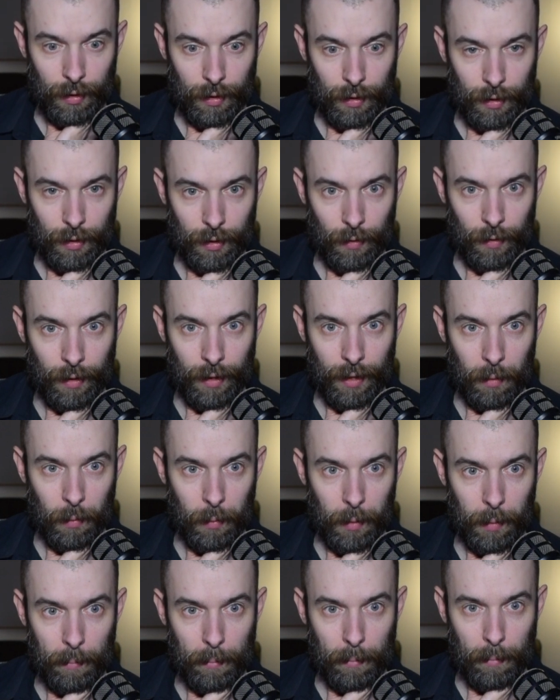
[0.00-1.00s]
So, and then
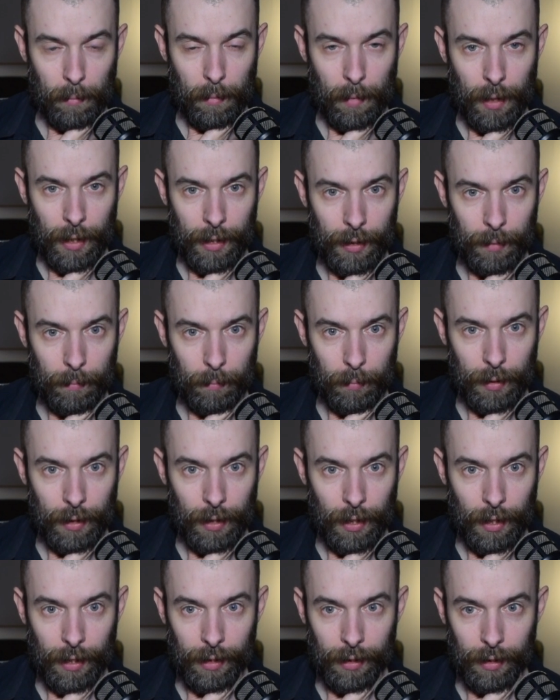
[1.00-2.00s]
we might be
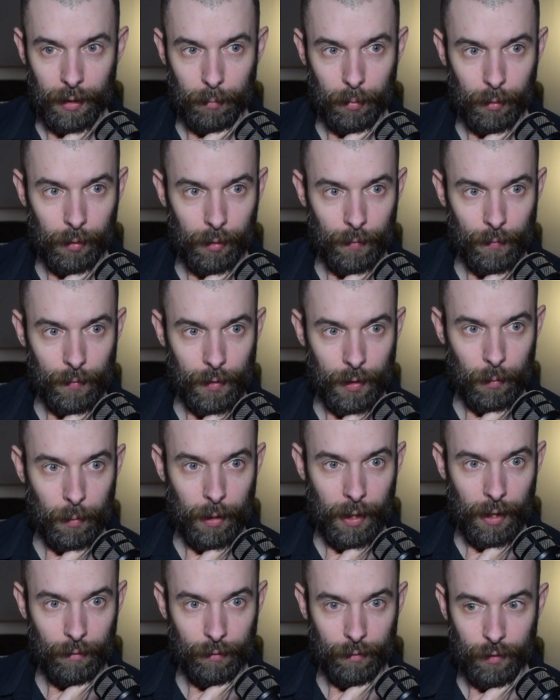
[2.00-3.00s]
able... So
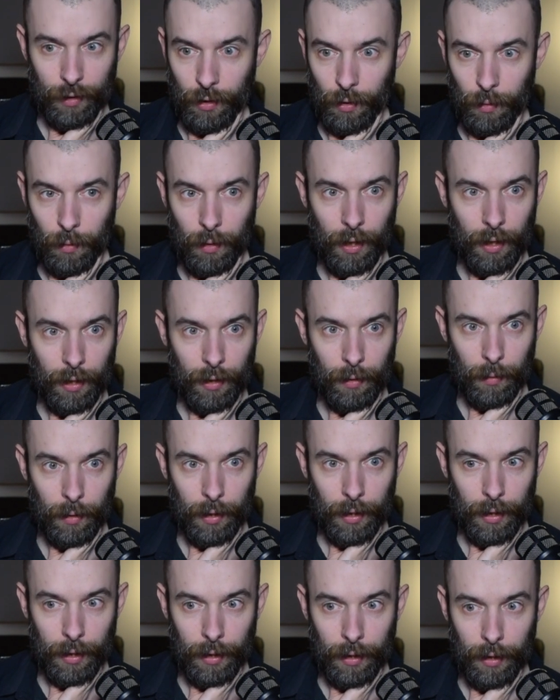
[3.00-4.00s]
we have
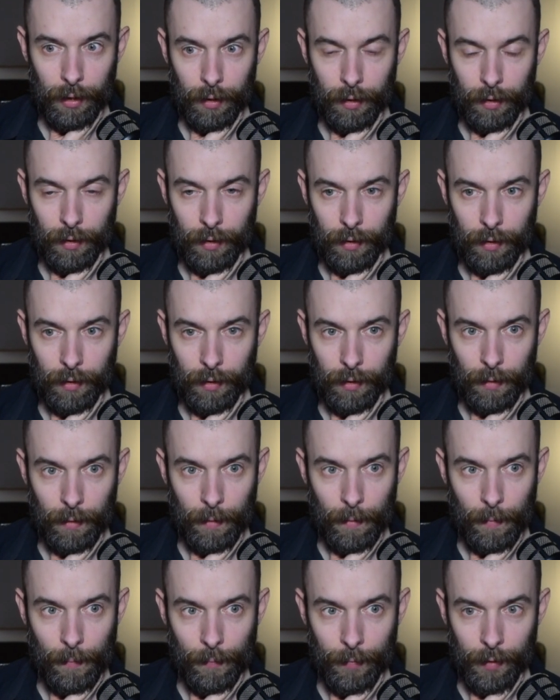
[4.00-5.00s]
200,
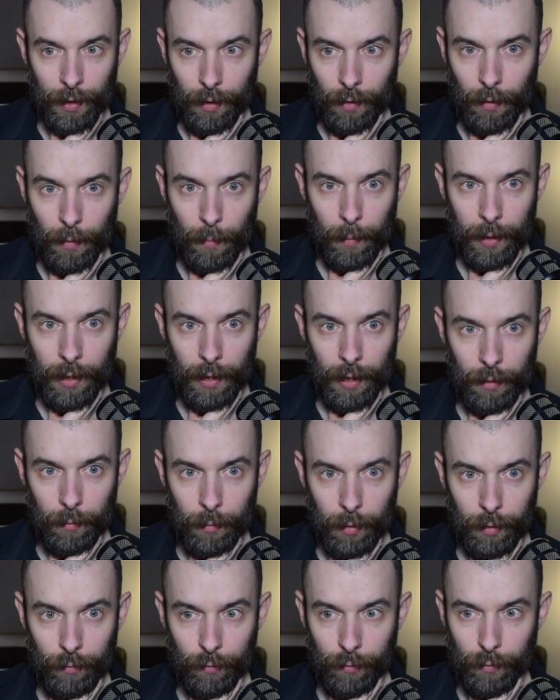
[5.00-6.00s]

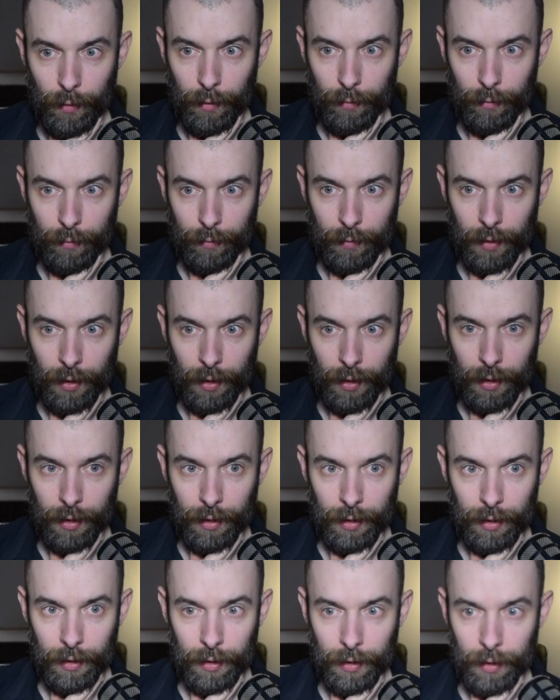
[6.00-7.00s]

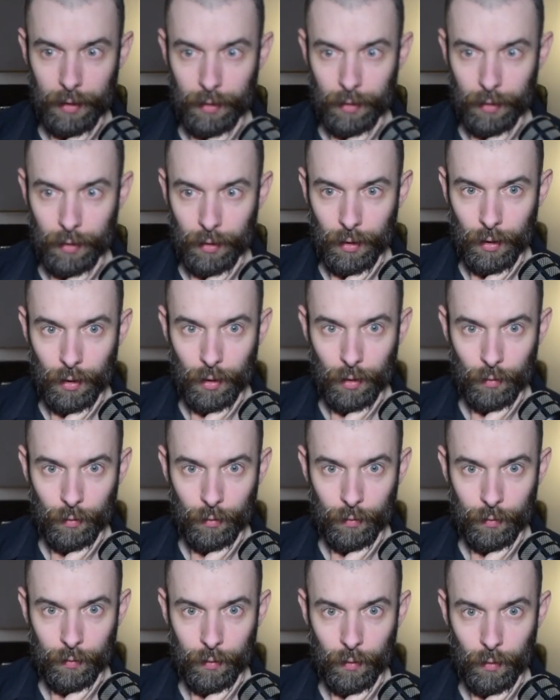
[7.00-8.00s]
350,
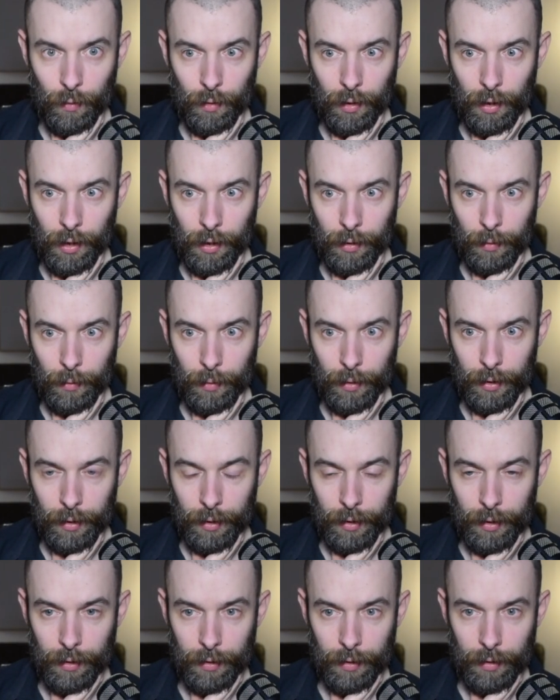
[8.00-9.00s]

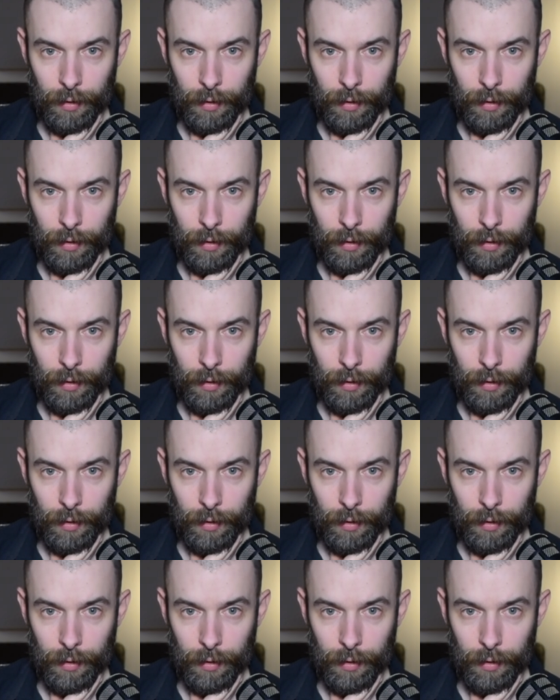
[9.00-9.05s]
400,